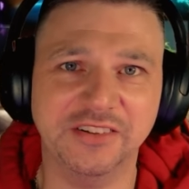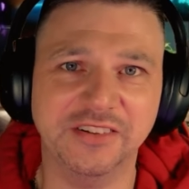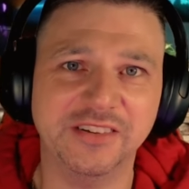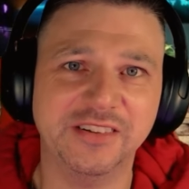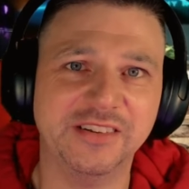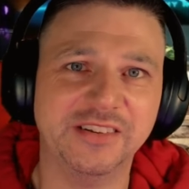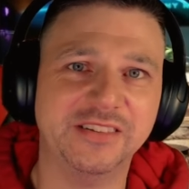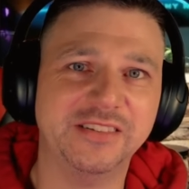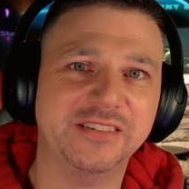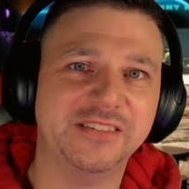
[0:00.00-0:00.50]

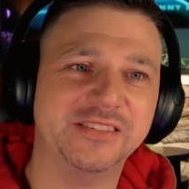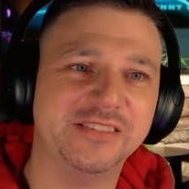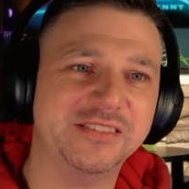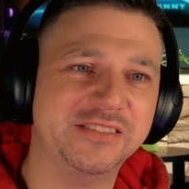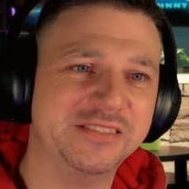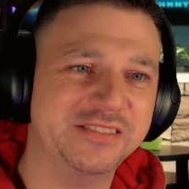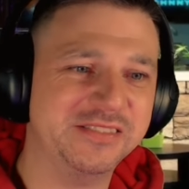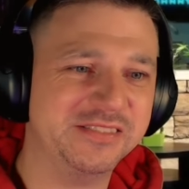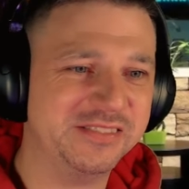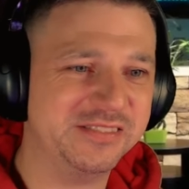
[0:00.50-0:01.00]
This. I'm
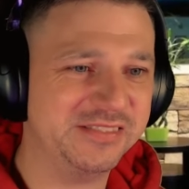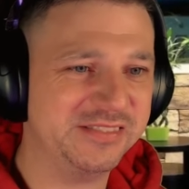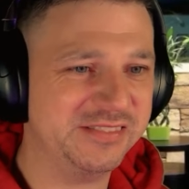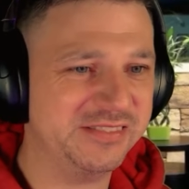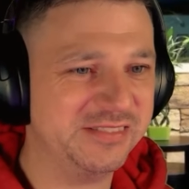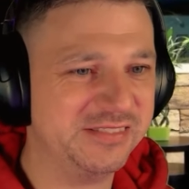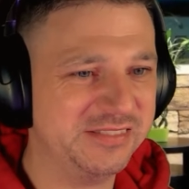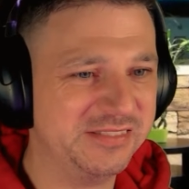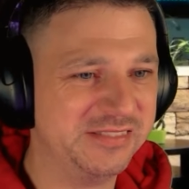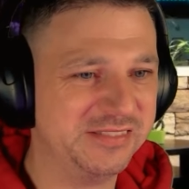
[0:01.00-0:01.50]
outside on the
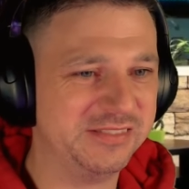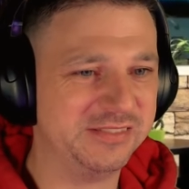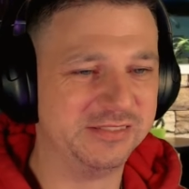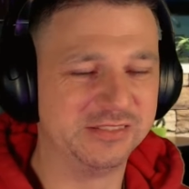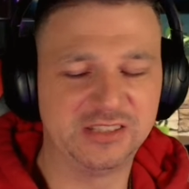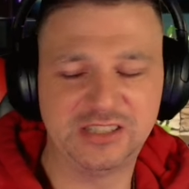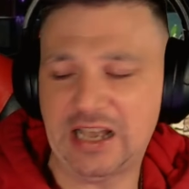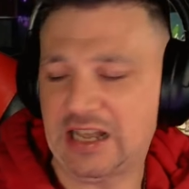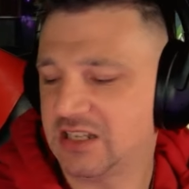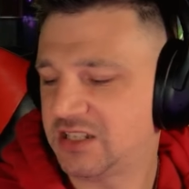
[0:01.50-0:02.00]
curb with me
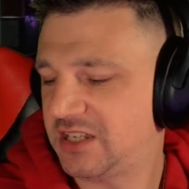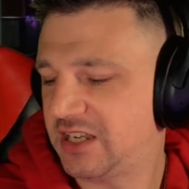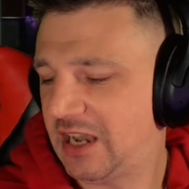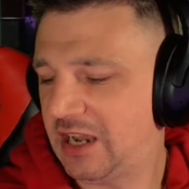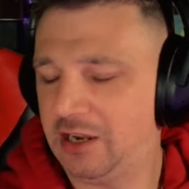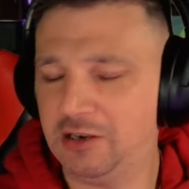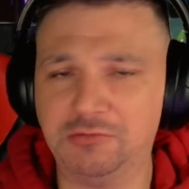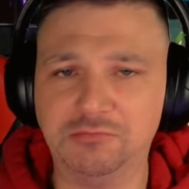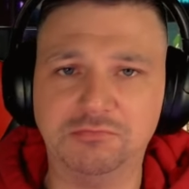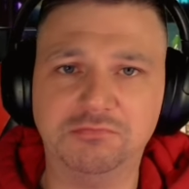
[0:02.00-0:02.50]
tats
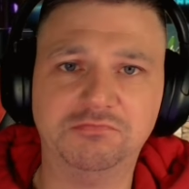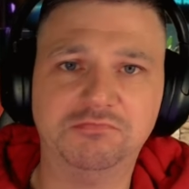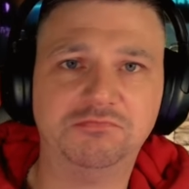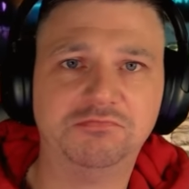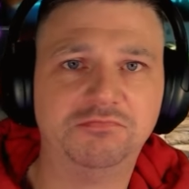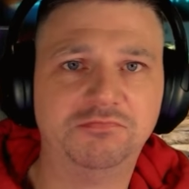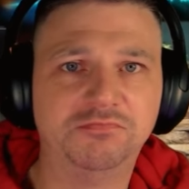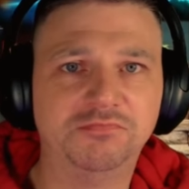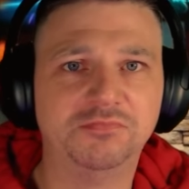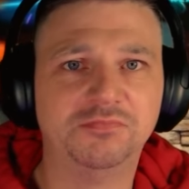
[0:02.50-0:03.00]
out. If he's
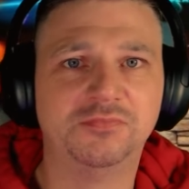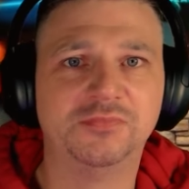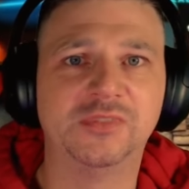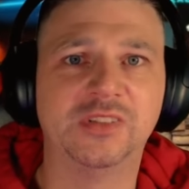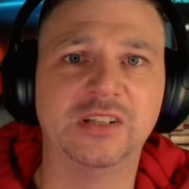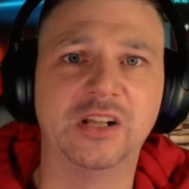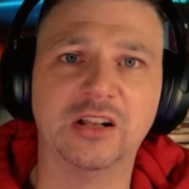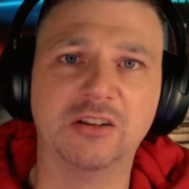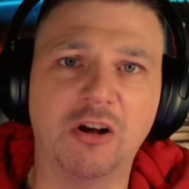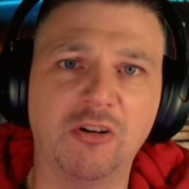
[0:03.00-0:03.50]
hard, he can try
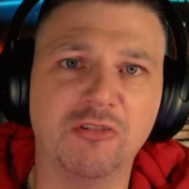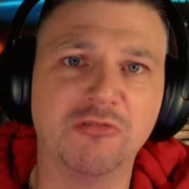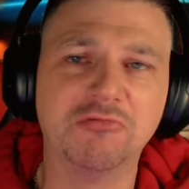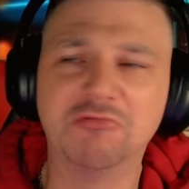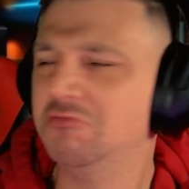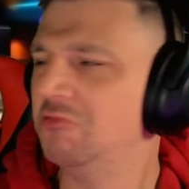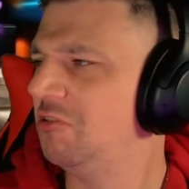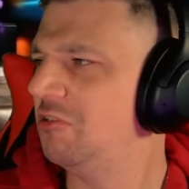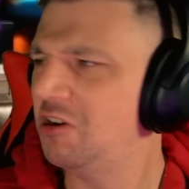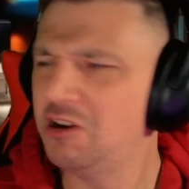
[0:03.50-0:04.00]
and chalk
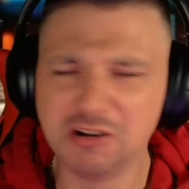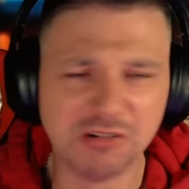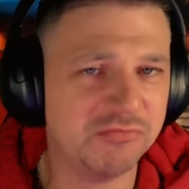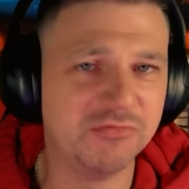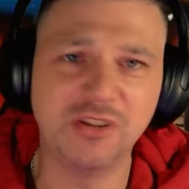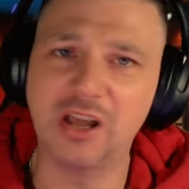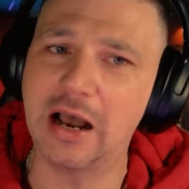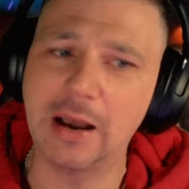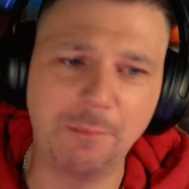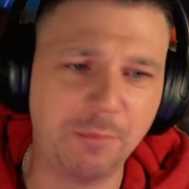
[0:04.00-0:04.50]
like
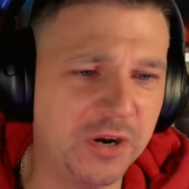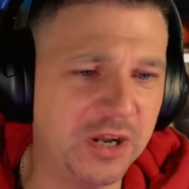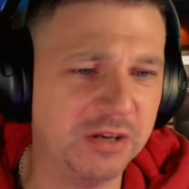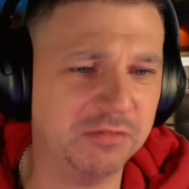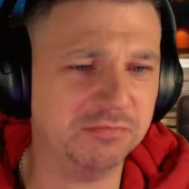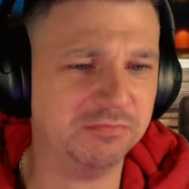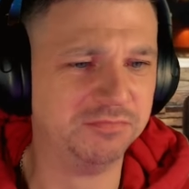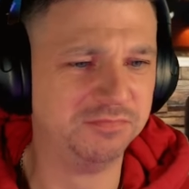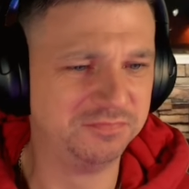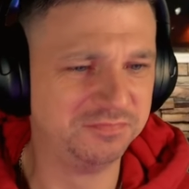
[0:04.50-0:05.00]
this.
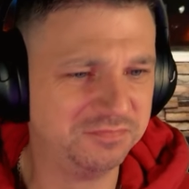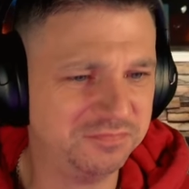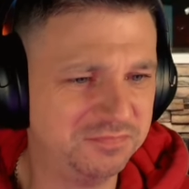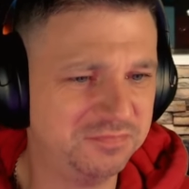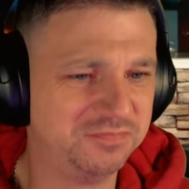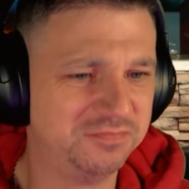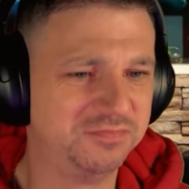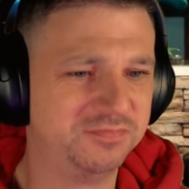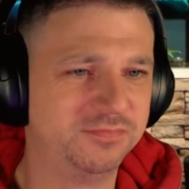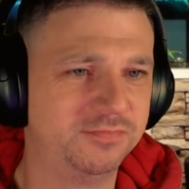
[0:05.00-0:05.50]
Train swinging
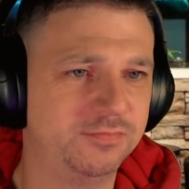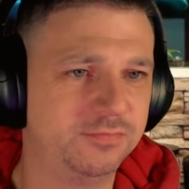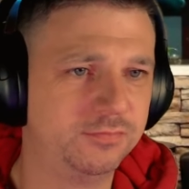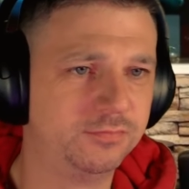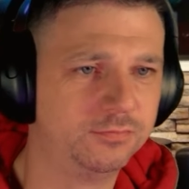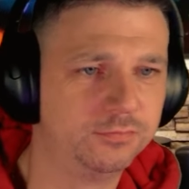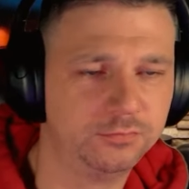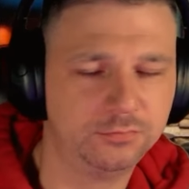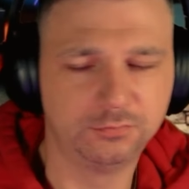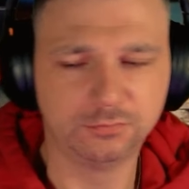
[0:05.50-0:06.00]
when I walk
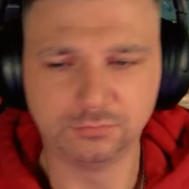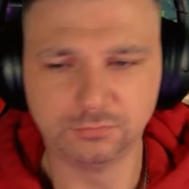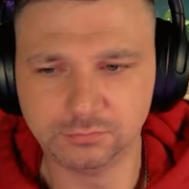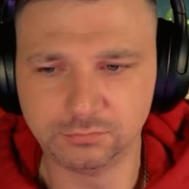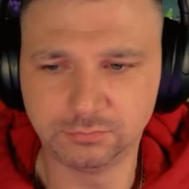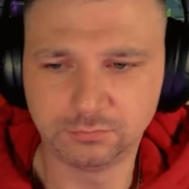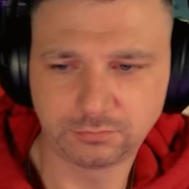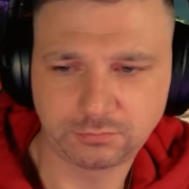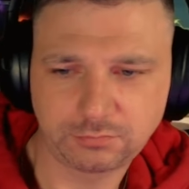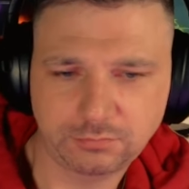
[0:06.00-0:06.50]
like
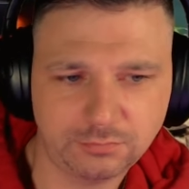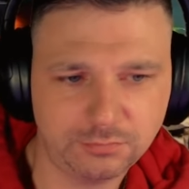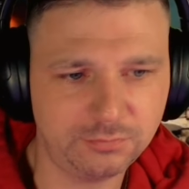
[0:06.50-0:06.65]
this.